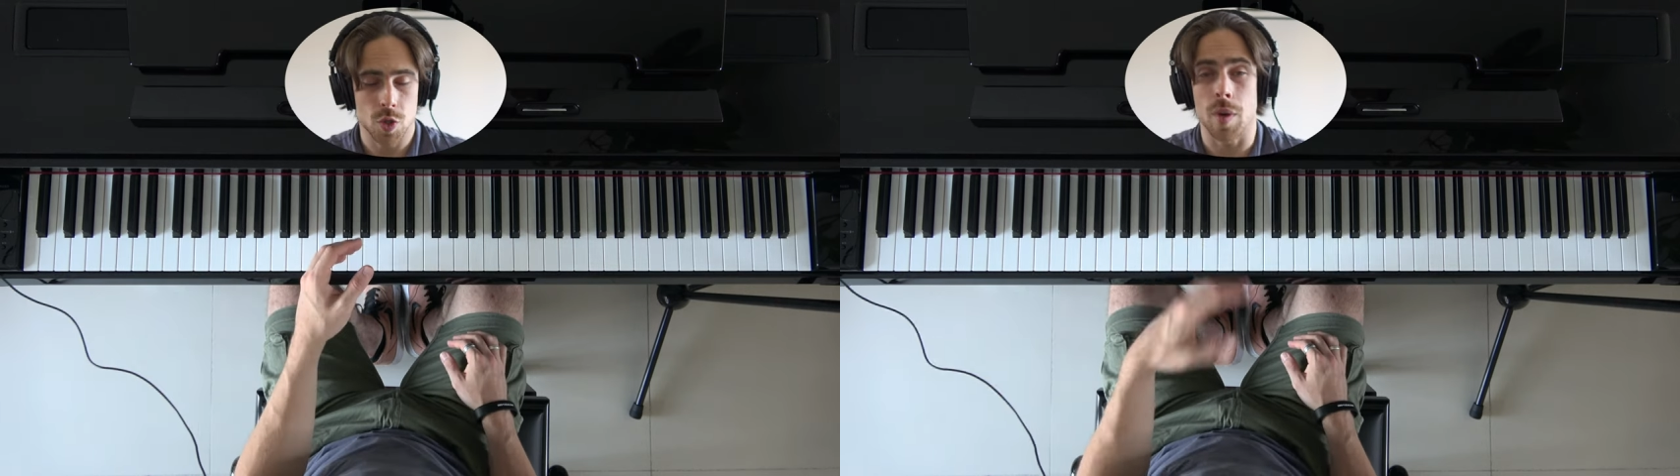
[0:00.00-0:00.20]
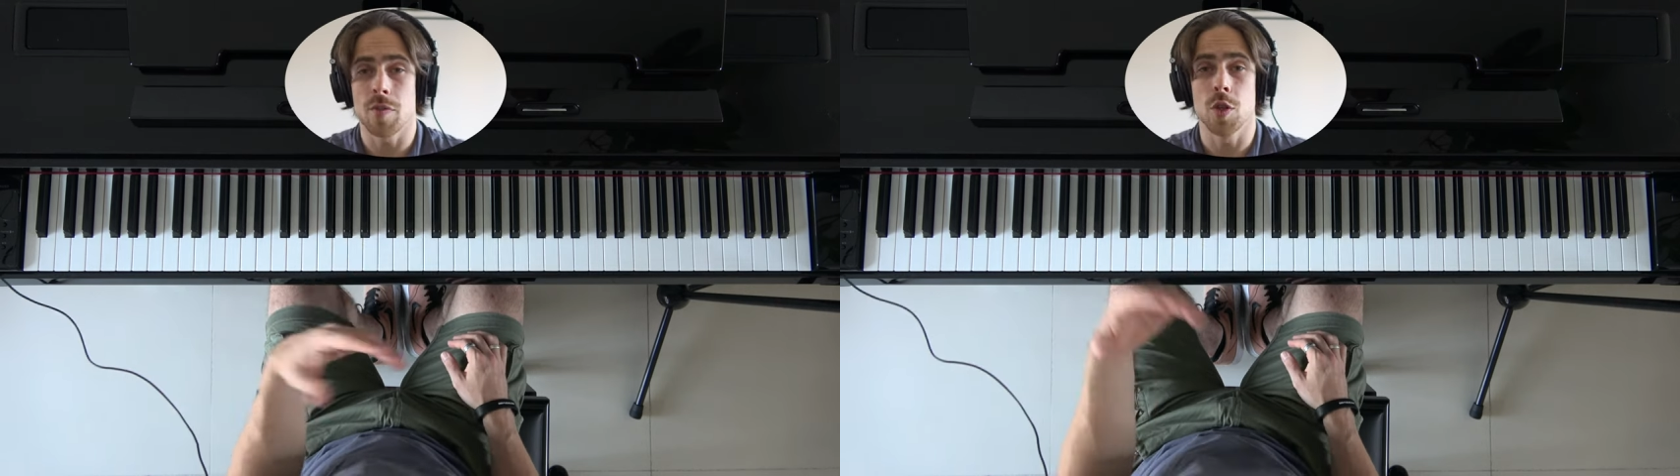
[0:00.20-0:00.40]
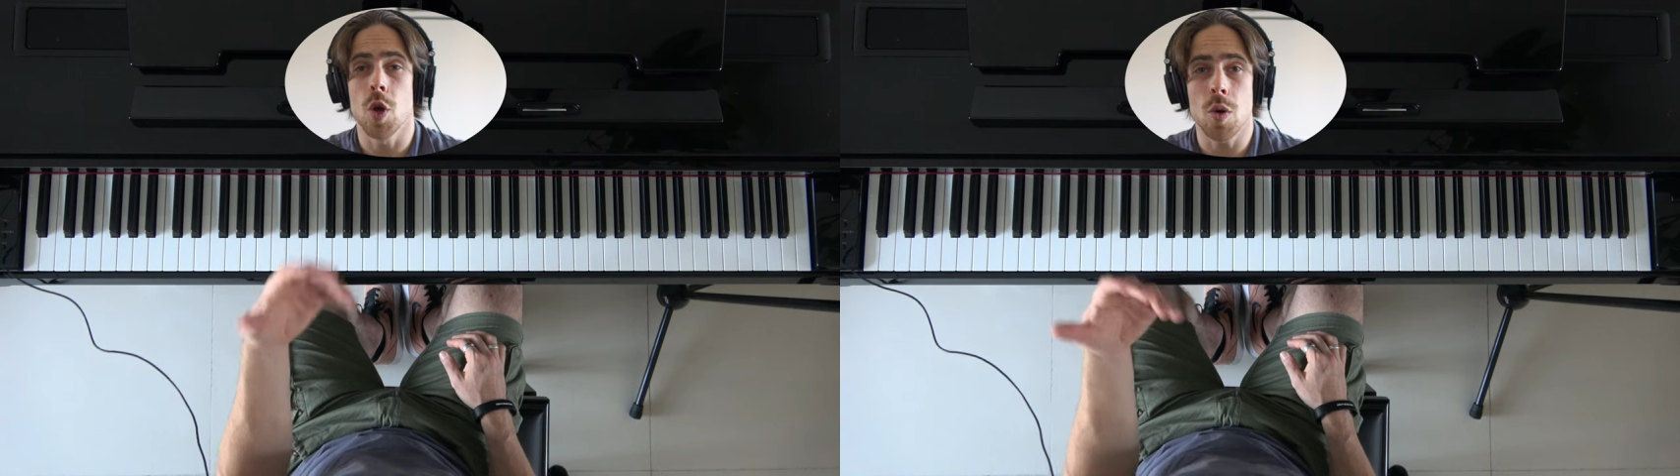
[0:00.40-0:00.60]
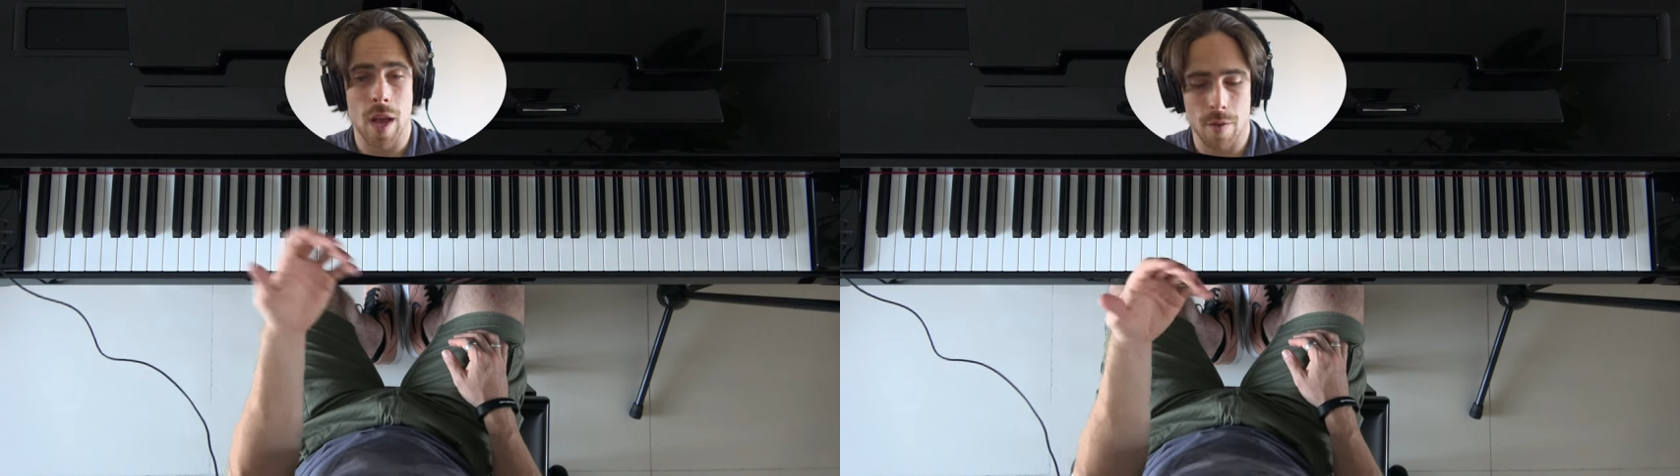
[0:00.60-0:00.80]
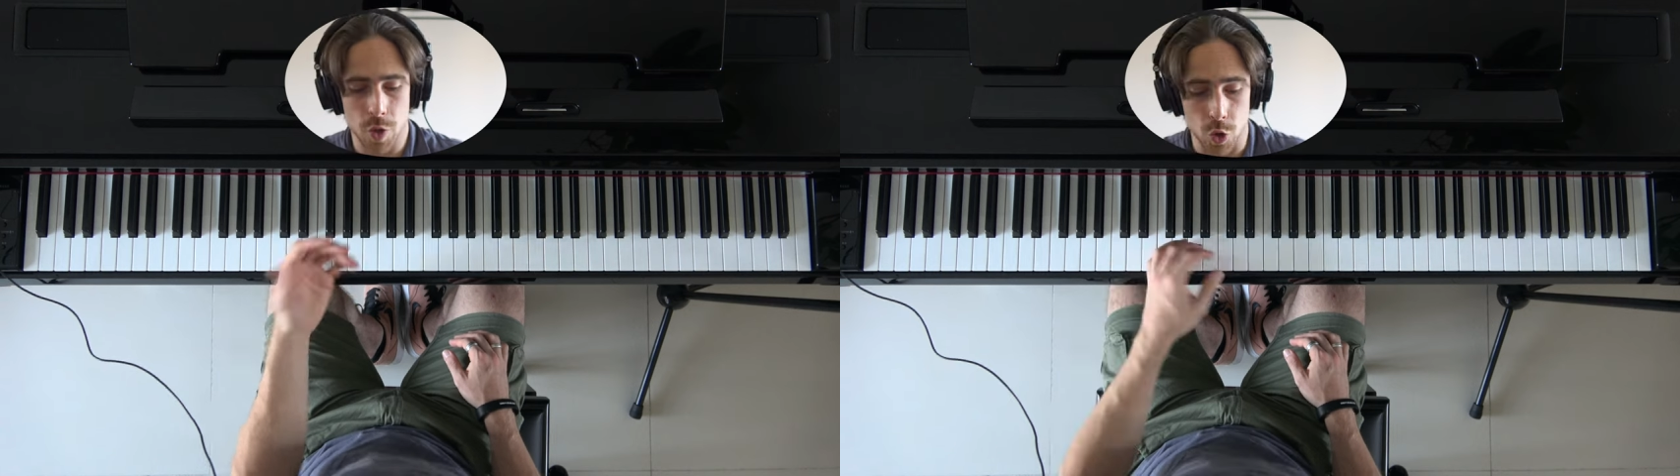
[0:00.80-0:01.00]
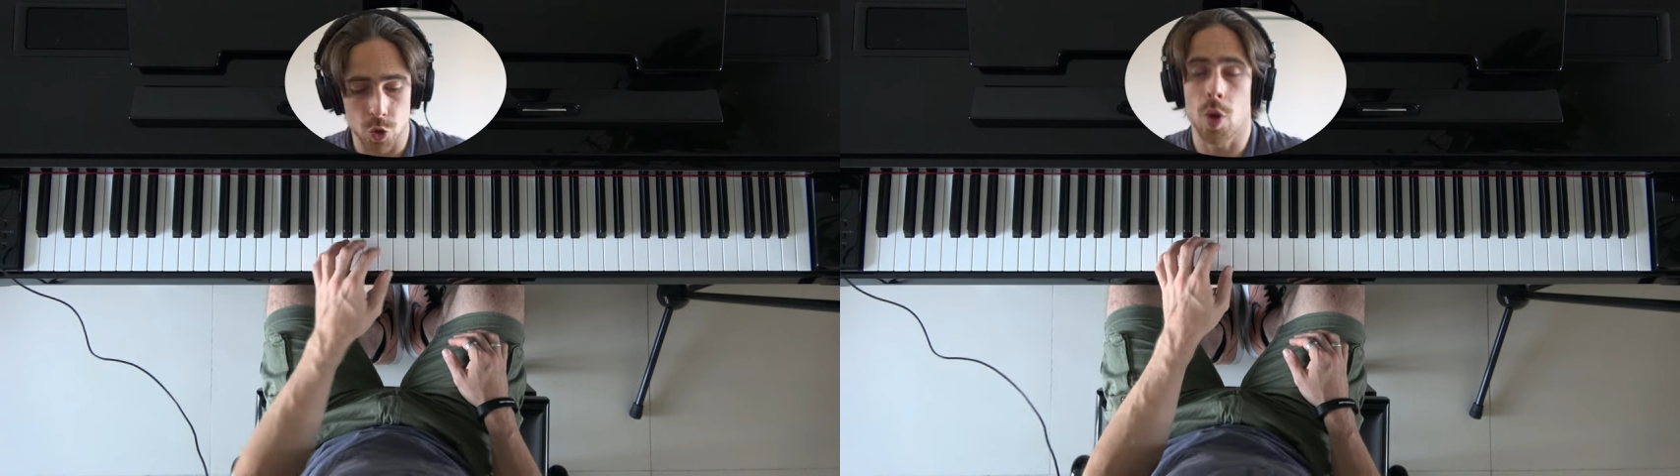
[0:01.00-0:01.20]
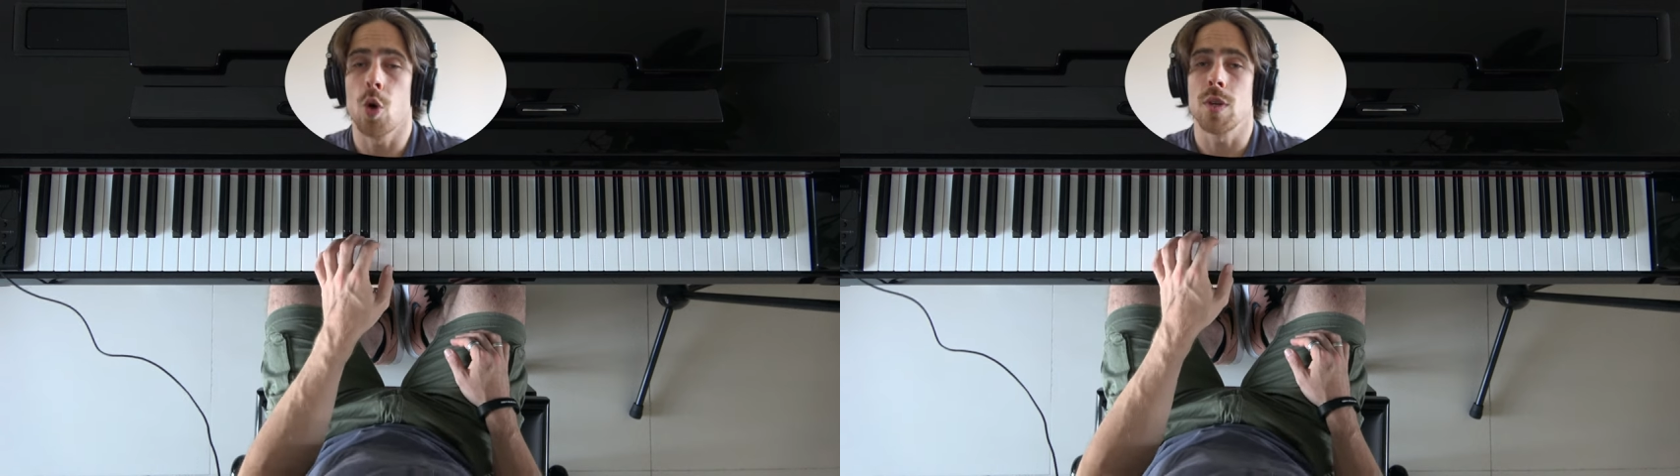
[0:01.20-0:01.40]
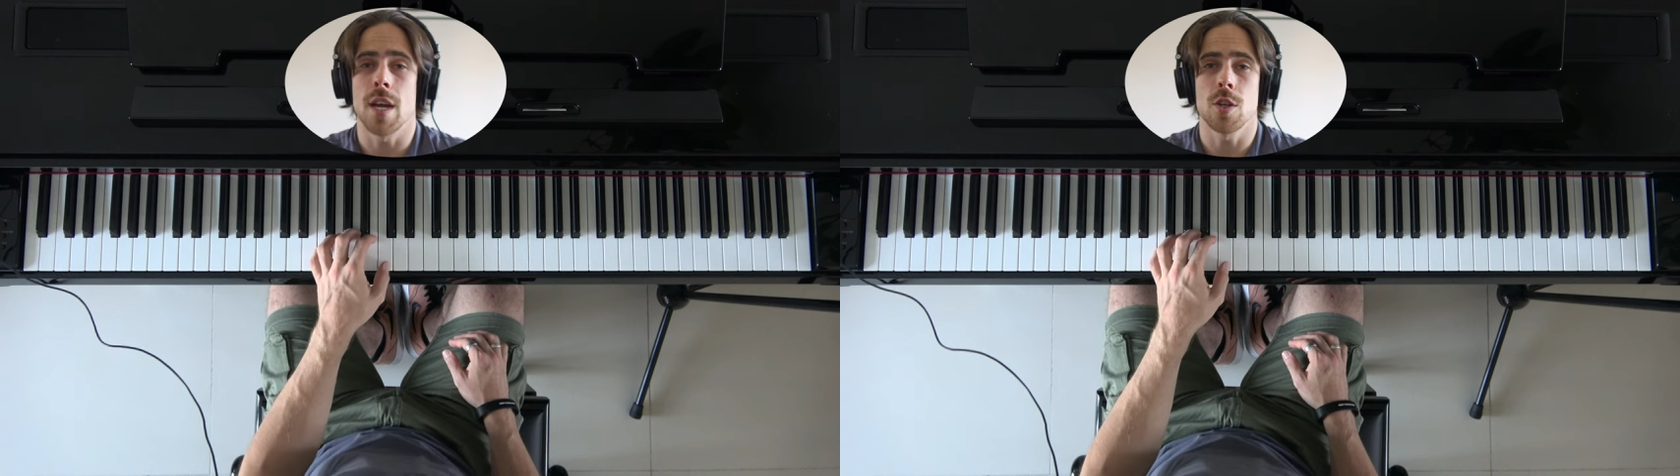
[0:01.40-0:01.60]
So if you don't have the
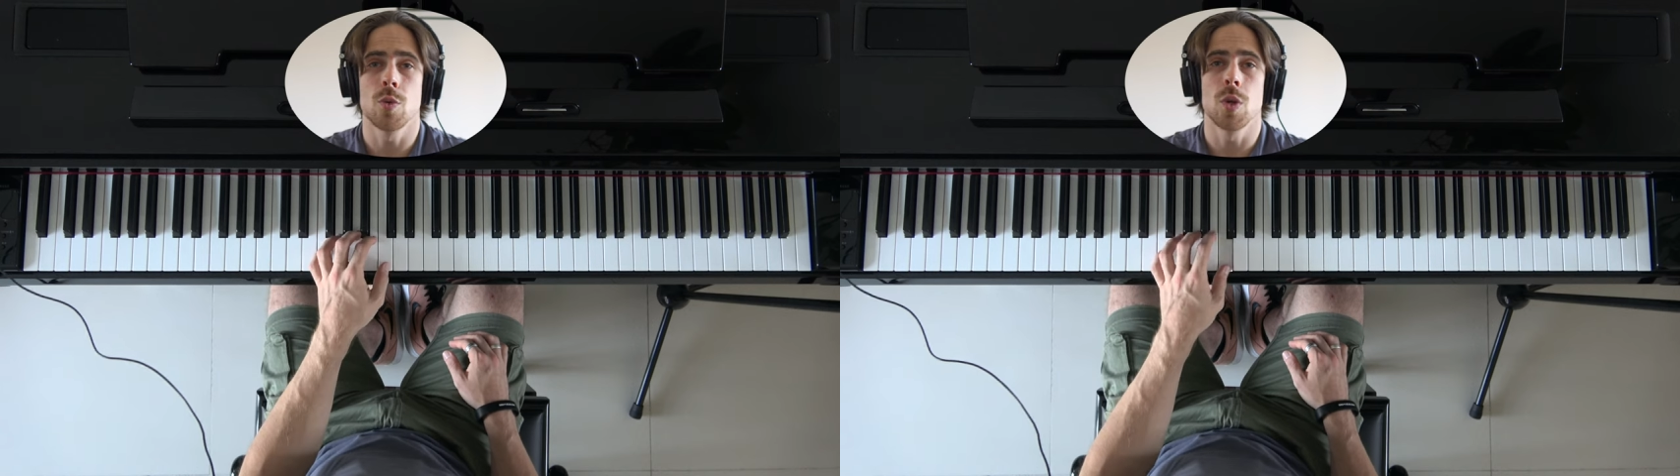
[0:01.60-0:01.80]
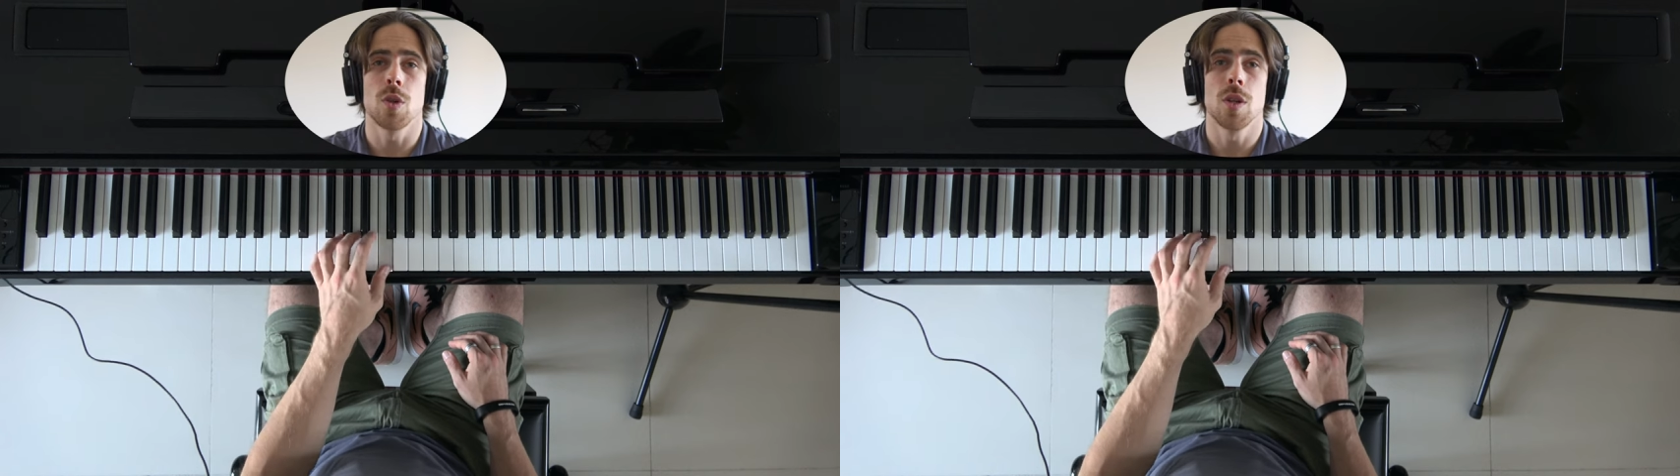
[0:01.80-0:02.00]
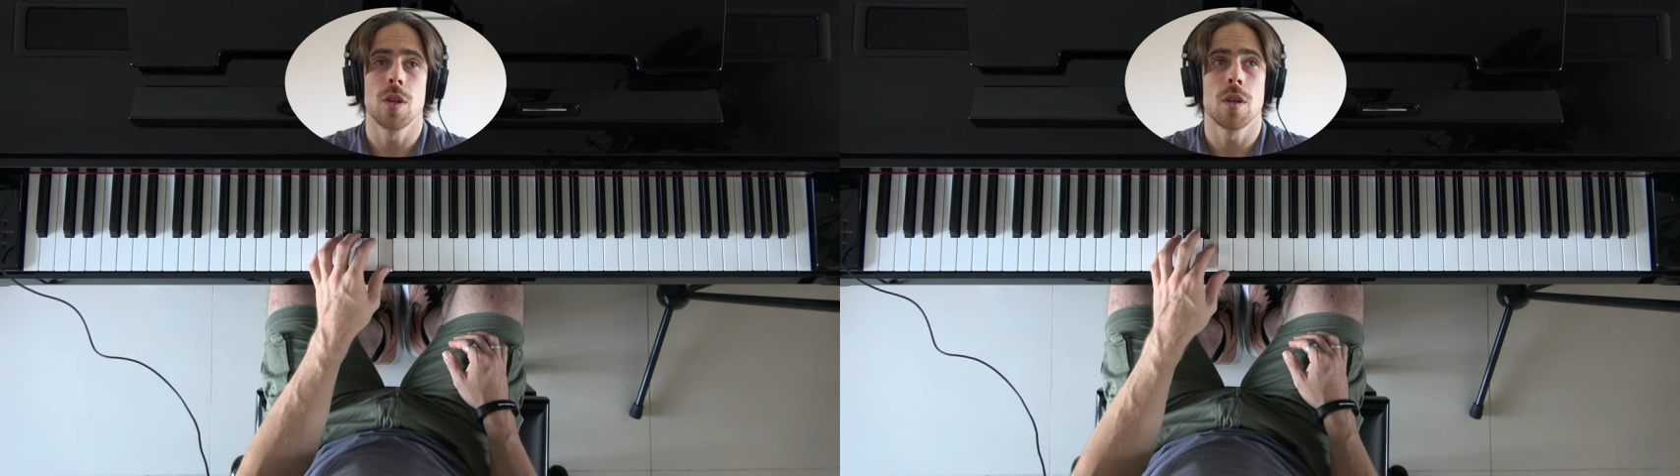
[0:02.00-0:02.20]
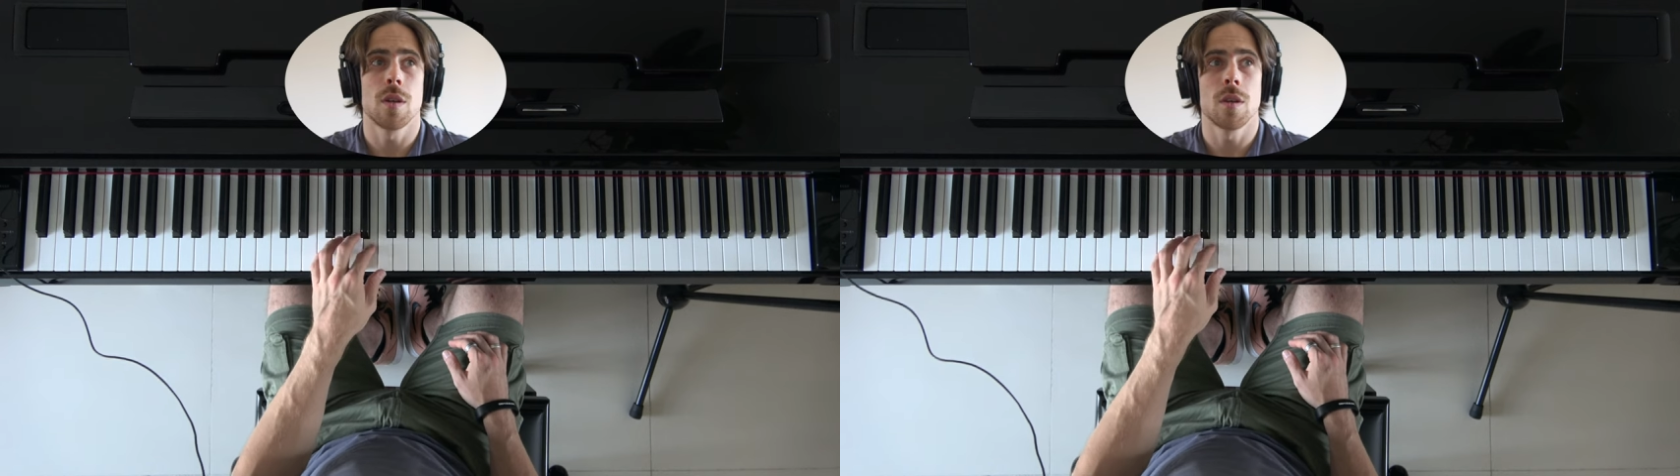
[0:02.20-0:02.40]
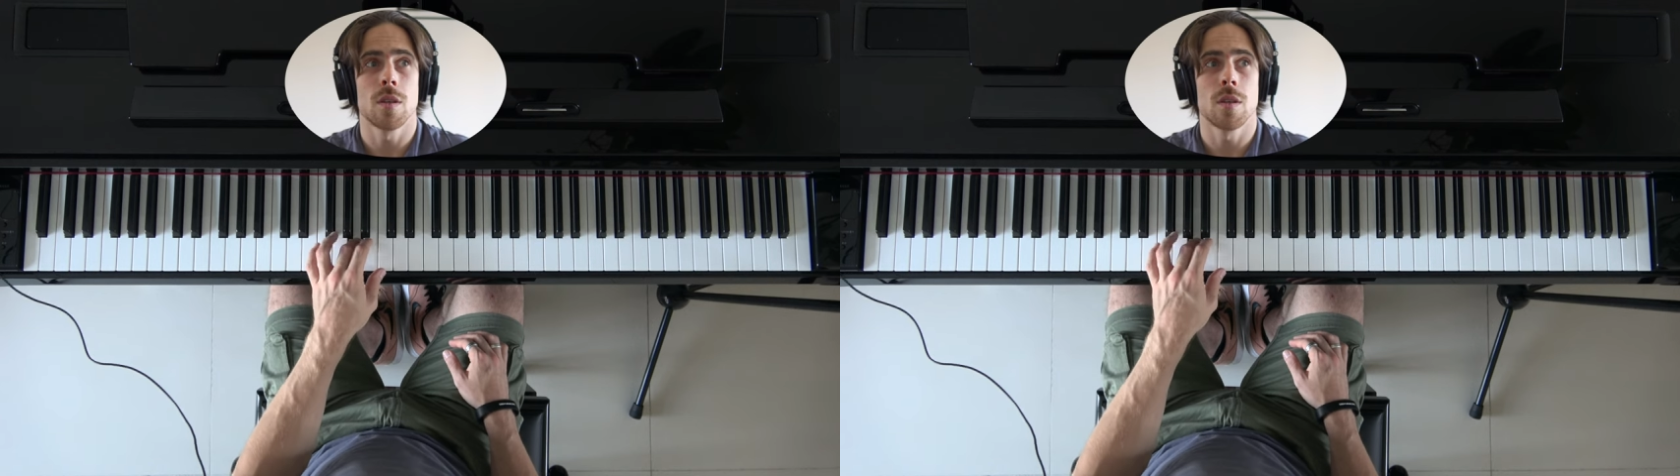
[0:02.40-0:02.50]
control yet, you will...